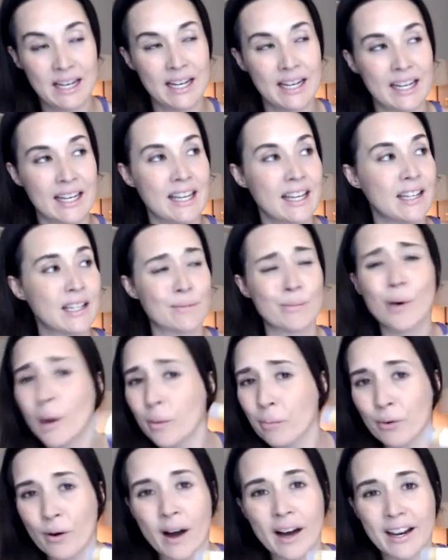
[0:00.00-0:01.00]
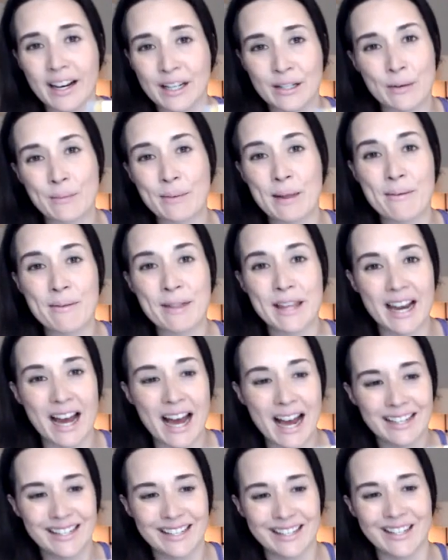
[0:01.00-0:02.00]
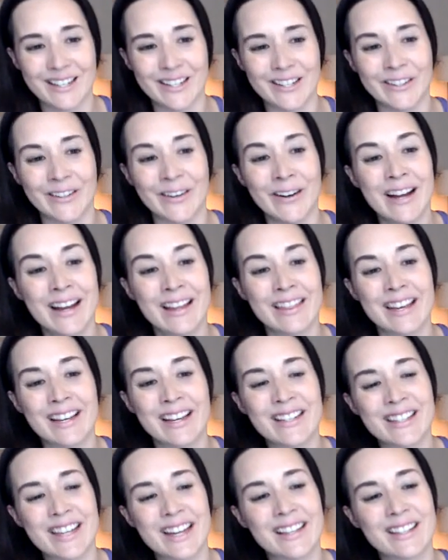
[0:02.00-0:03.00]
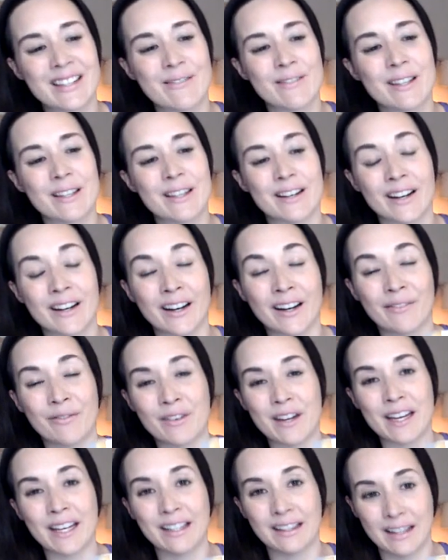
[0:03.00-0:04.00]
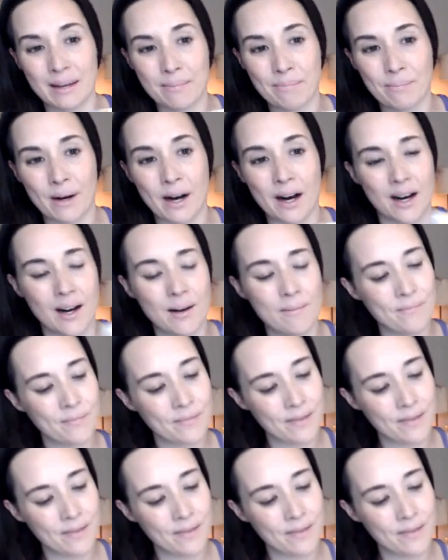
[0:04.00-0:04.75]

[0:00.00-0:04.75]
He has more products from them than I do. They sent some of their vegan lip balm,